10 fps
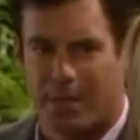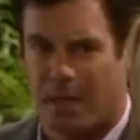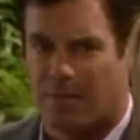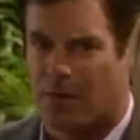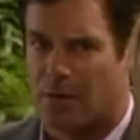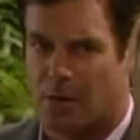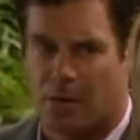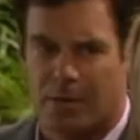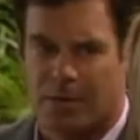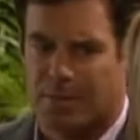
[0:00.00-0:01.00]
have
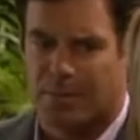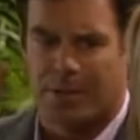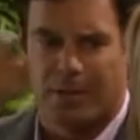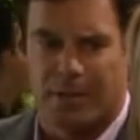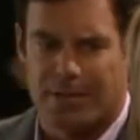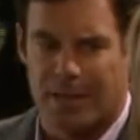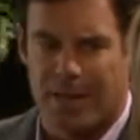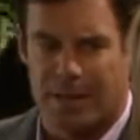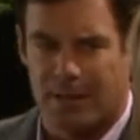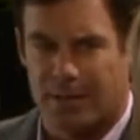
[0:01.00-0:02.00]
no experience
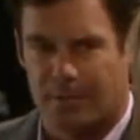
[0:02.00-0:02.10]
acting.